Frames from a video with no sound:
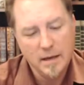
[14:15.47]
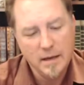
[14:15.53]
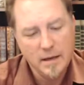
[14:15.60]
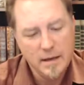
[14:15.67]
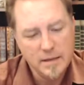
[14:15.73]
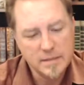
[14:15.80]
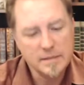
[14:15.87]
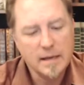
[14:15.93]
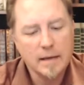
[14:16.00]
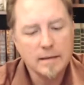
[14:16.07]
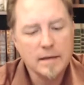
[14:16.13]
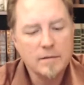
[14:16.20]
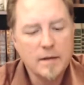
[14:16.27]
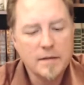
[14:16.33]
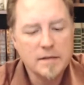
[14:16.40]
As
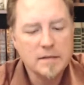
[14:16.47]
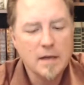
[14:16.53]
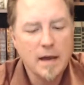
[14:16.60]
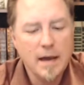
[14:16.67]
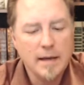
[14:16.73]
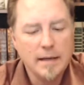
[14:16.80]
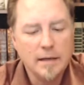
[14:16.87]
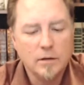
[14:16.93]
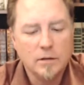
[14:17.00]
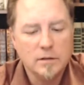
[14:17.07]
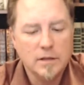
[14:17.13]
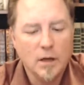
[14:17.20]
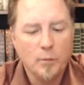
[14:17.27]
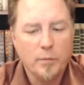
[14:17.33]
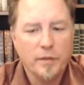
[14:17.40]
Stanley read the sign, he couldn't
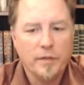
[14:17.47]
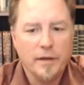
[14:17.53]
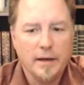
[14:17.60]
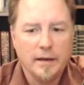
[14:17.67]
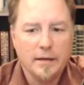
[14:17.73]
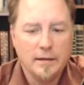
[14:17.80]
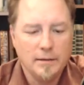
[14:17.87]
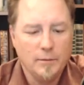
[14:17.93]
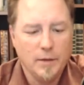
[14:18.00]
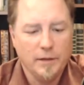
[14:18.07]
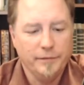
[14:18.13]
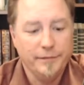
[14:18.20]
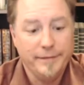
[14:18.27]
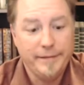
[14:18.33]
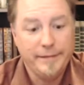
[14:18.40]
help but think, well,
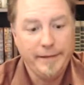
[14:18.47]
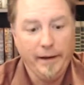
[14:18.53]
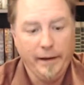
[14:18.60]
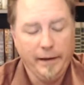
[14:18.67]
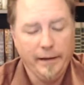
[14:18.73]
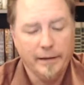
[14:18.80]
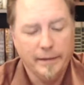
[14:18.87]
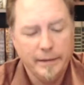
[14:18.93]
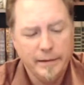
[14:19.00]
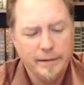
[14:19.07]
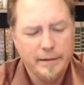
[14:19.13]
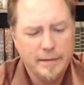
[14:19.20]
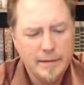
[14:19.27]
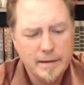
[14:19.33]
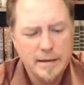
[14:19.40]
Duh.
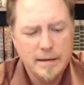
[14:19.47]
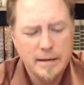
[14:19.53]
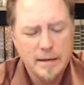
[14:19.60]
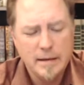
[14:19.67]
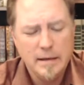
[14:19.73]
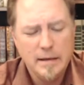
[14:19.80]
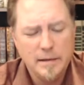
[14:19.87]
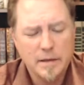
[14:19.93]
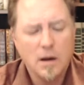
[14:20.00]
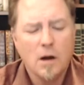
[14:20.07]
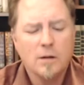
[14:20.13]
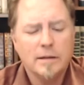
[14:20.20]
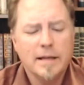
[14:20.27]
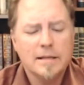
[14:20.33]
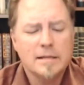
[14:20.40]
The
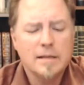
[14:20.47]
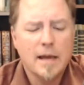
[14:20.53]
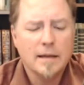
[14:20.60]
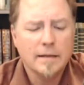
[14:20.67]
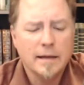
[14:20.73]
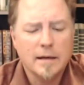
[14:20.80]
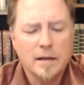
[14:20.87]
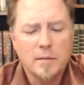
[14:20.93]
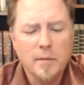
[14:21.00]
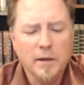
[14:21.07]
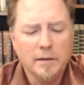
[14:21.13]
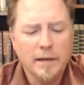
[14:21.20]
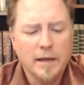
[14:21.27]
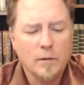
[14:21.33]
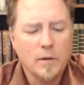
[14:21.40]
guard led Stanley into the
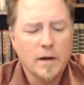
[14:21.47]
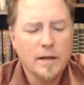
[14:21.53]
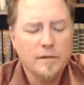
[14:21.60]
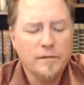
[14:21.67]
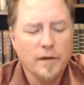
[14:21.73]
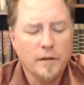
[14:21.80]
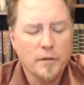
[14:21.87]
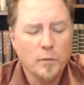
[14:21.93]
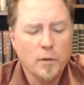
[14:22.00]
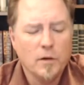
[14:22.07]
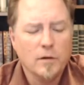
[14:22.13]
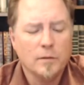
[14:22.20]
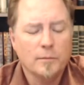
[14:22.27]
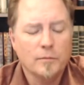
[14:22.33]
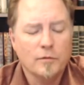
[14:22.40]
building where he felt the
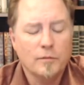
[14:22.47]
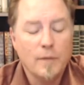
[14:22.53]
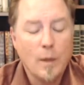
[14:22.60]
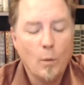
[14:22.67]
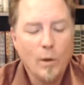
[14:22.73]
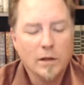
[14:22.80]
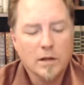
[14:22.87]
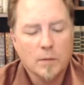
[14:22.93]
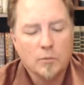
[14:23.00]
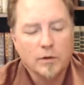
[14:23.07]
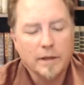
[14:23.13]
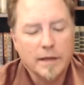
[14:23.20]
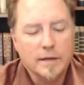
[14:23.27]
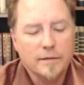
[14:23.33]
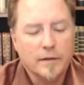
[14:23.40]
welcome, welcome
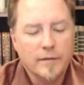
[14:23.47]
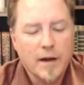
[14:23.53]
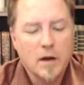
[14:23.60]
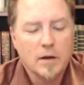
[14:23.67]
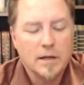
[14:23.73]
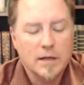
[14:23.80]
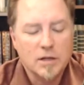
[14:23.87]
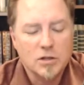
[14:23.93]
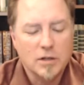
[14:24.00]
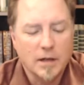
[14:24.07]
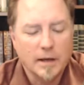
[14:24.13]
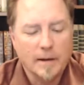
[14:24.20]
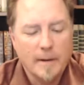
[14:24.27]
relief of air conditioning.